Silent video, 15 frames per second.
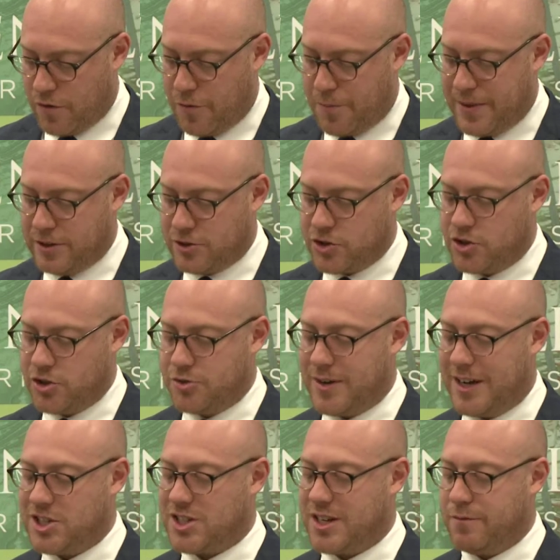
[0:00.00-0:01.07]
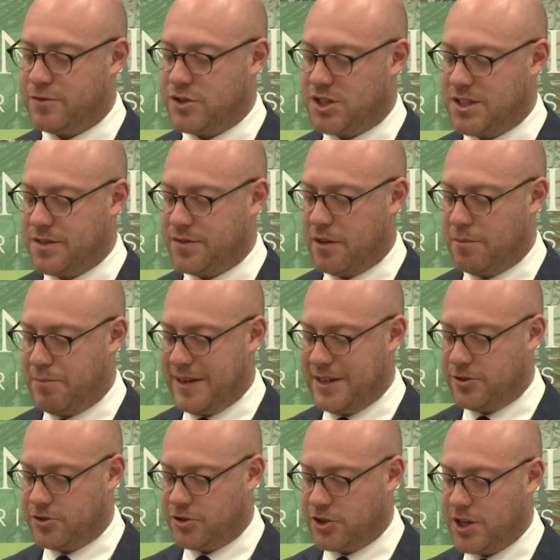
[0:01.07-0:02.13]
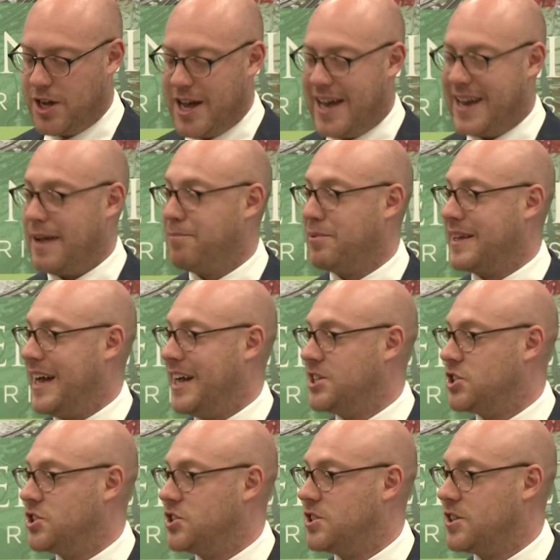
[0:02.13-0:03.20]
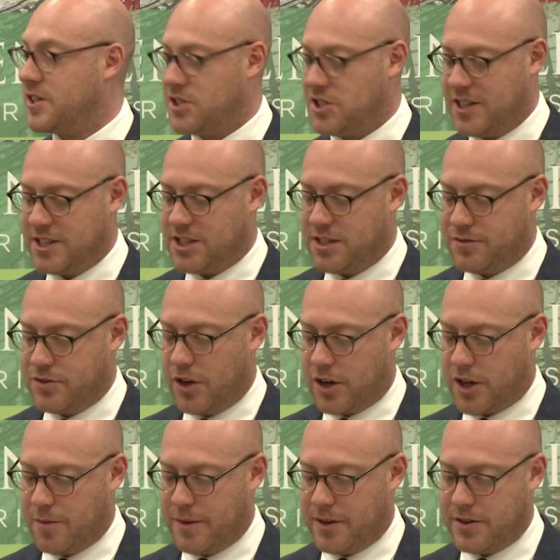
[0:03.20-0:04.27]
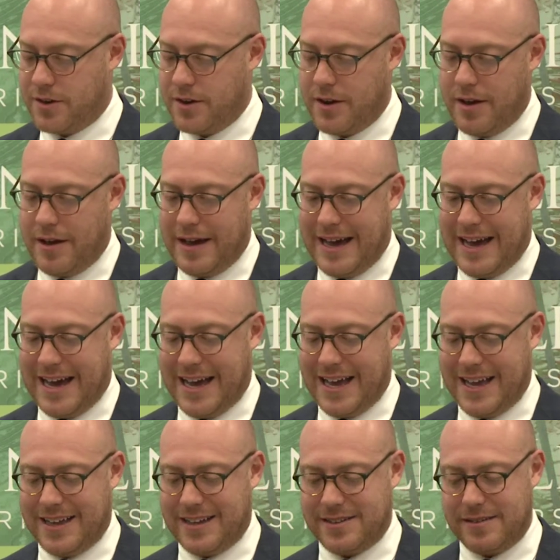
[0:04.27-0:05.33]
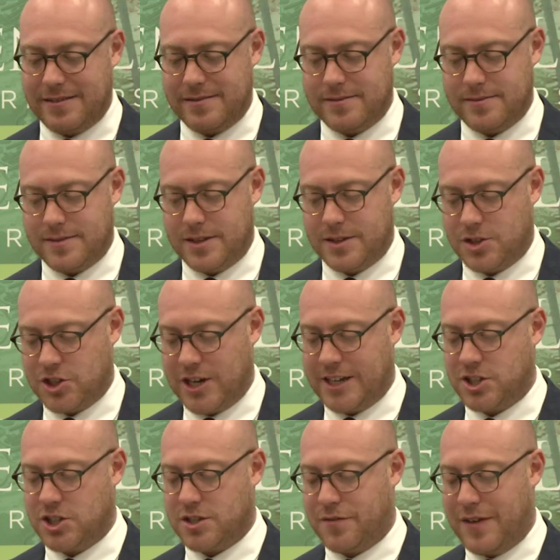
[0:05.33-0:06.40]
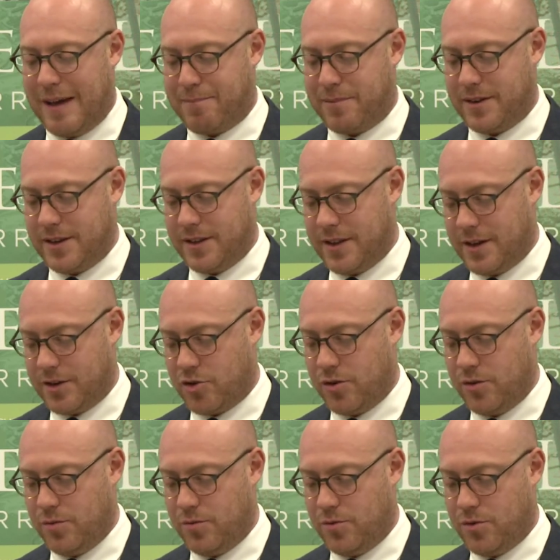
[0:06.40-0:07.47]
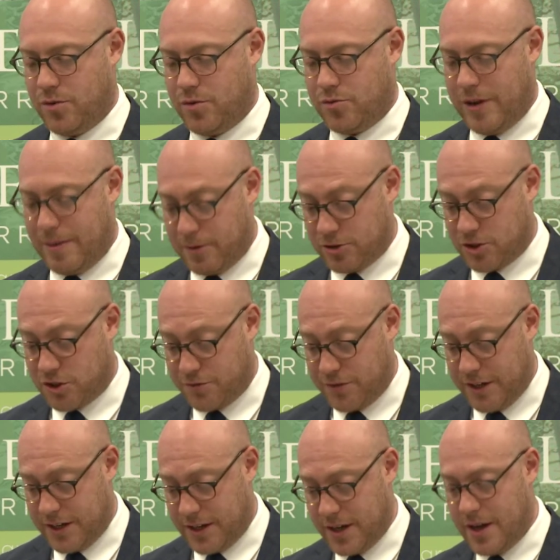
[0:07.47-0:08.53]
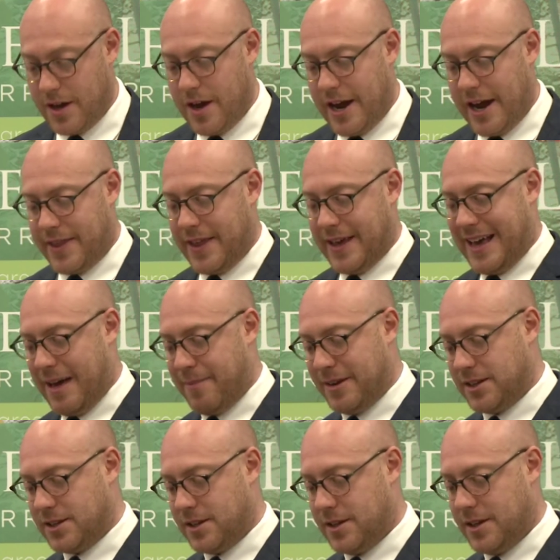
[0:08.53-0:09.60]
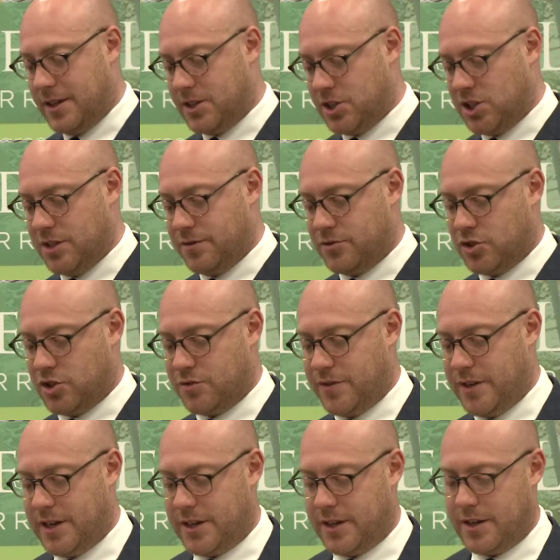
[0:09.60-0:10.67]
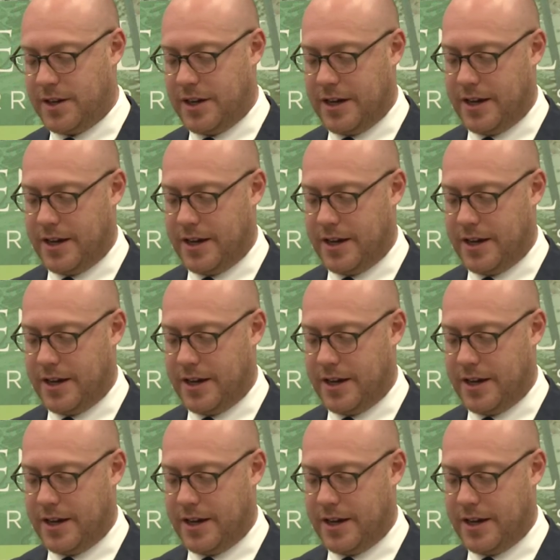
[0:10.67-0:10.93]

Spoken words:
of Appeal's new regime for civil appeals and applications, an extensive document. The changes have happened in the criminal sphere, and they're coming to the civil sphere, and